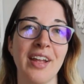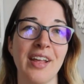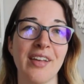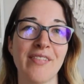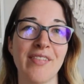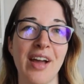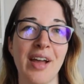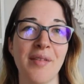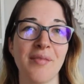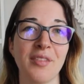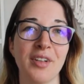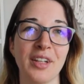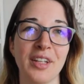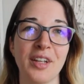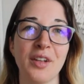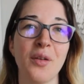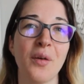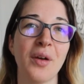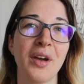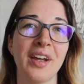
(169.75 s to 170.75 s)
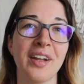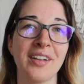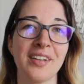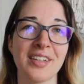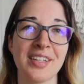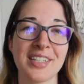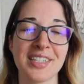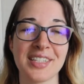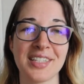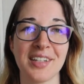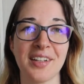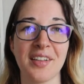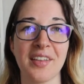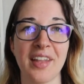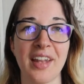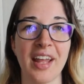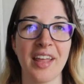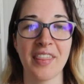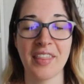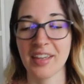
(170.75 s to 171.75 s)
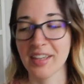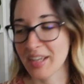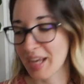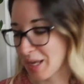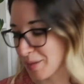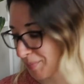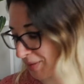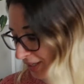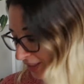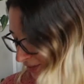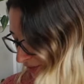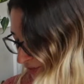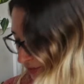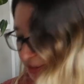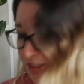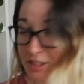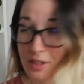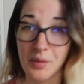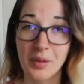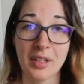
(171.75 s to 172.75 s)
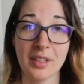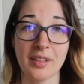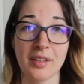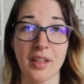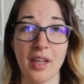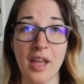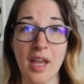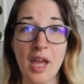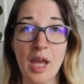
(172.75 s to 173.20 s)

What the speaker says: If I'm really annoyed still, then I think I might redo it,